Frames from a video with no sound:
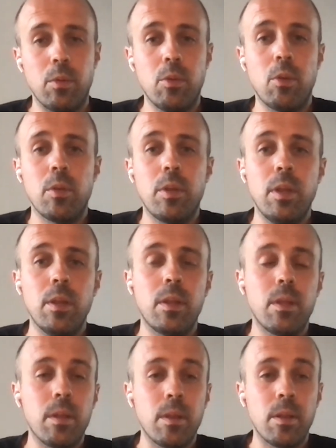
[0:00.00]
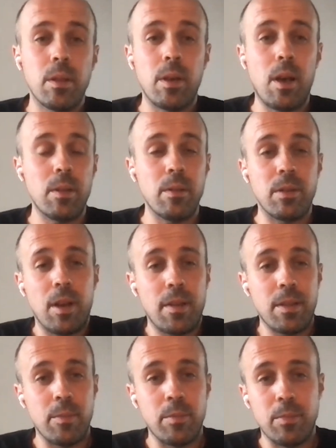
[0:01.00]
You don't need other
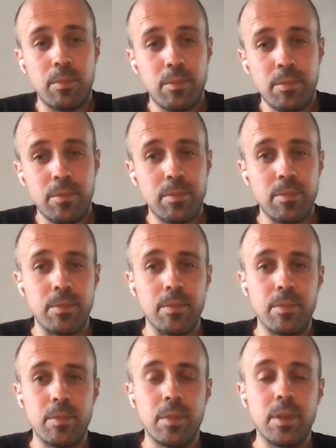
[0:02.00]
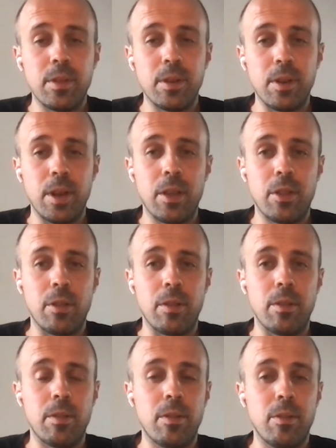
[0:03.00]
custom integration.